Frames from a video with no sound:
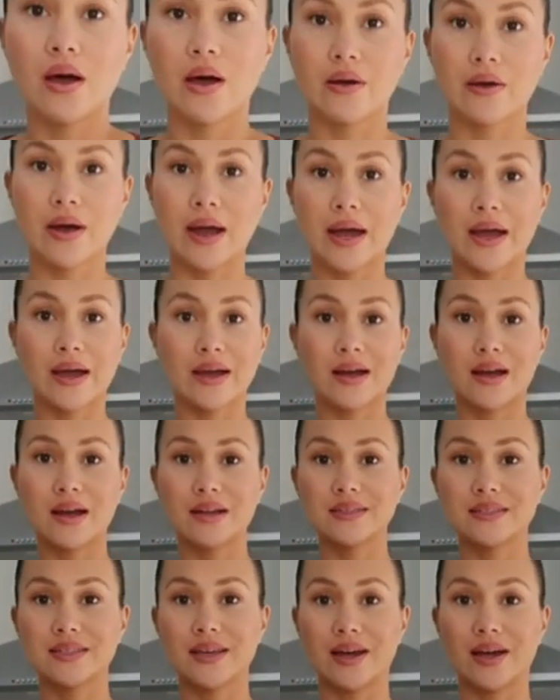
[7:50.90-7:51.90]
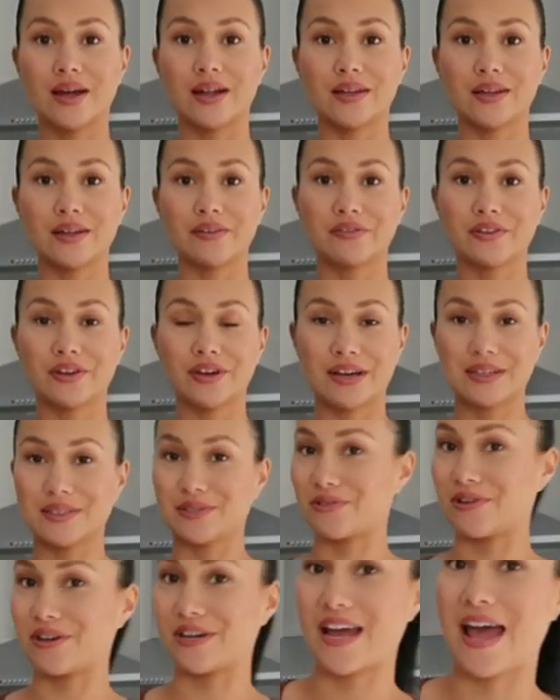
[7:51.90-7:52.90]
All right, I can't tell if you
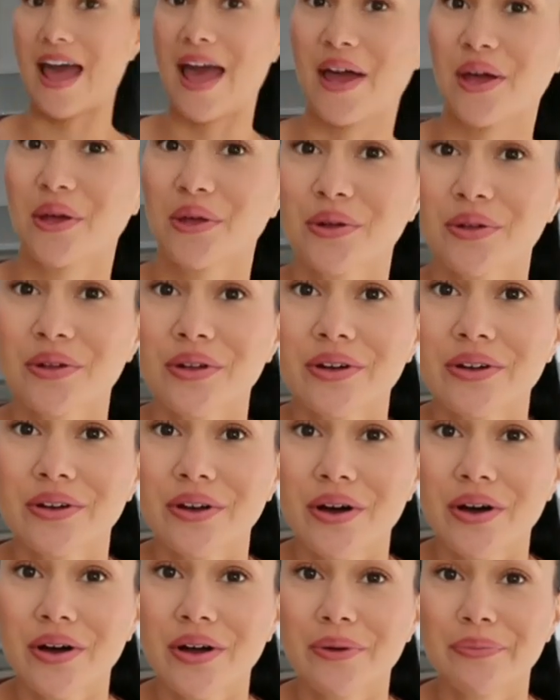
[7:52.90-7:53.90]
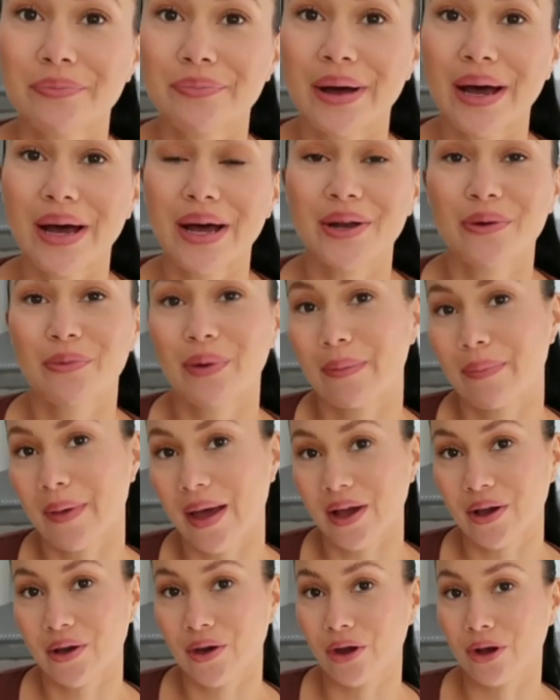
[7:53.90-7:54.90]
guys are on an angle or not, but we're
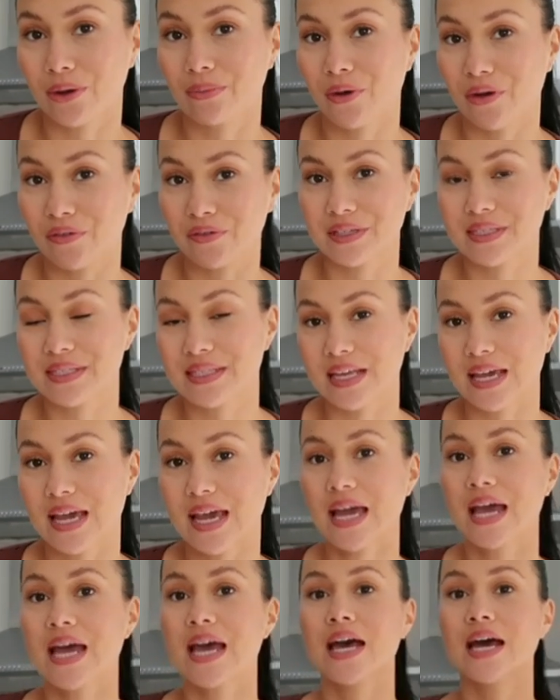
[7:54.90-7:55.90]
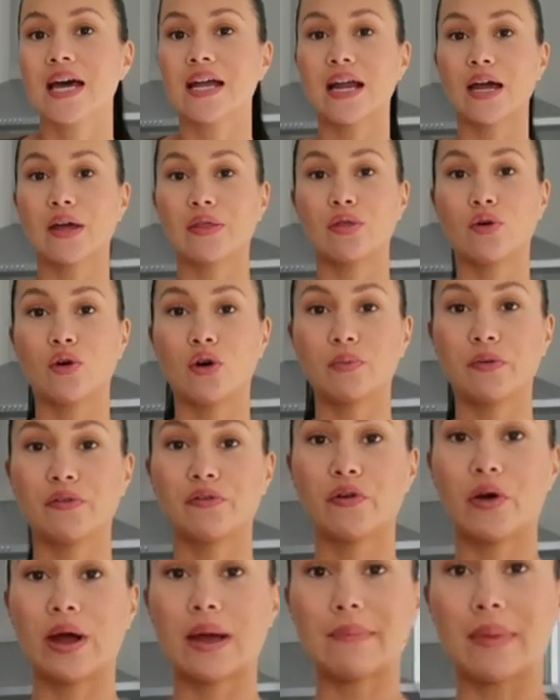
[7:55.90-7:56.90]
back home obviously. And I thought
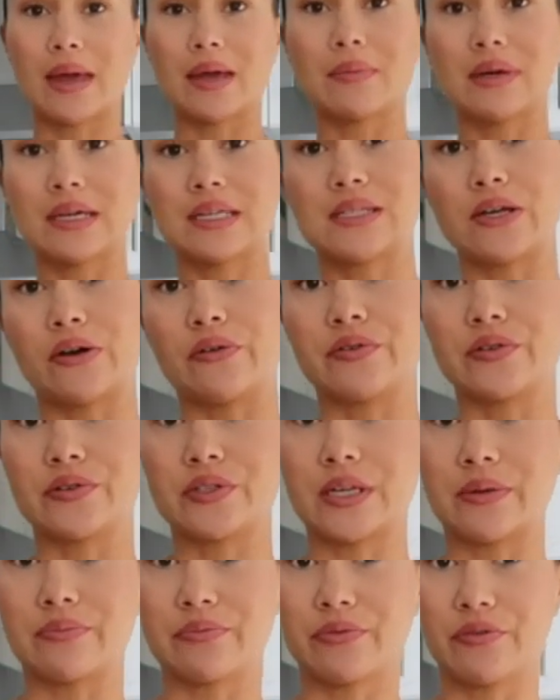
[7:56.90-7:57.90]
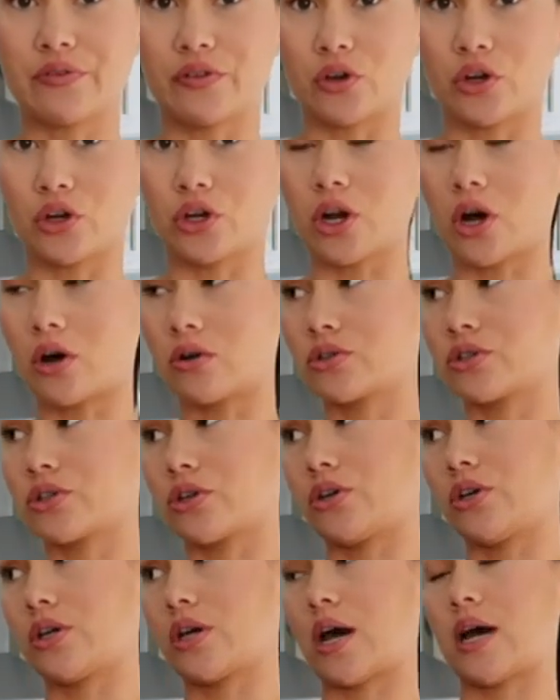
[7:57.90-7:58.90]
before I make myself some food, I'll
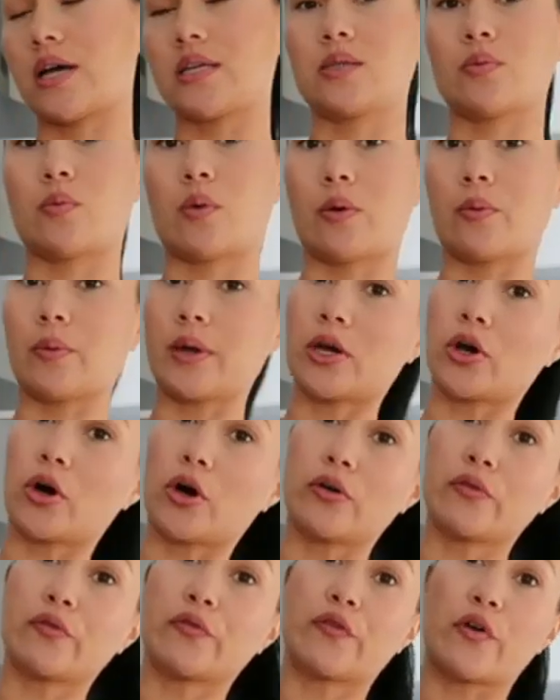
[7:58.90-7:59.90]
show you guys what we got